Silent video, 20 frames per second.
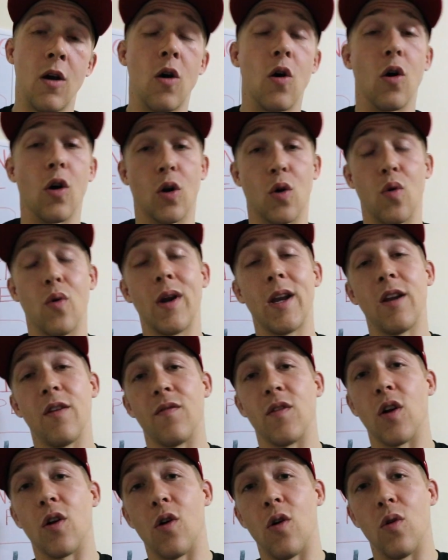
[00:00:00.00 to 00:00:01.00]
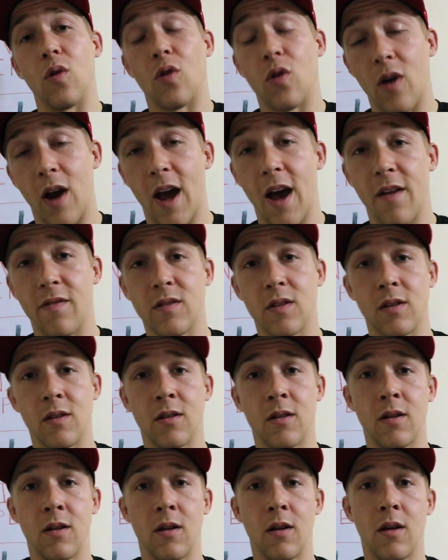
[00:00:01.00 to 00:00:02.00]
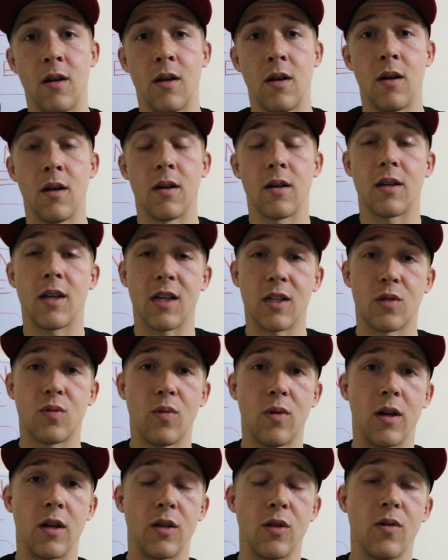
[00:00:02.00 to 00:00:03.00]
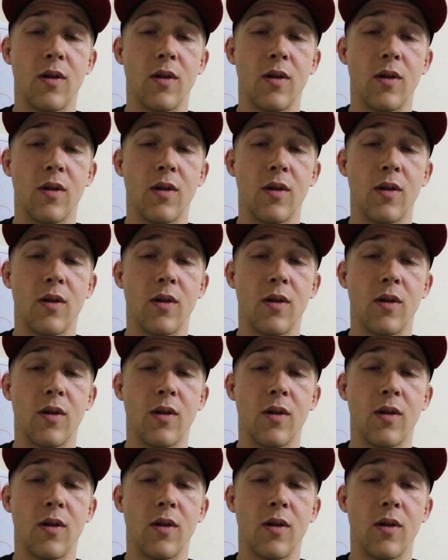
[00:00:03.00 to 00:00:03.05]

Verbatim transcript: or queen of your own craft, guess what?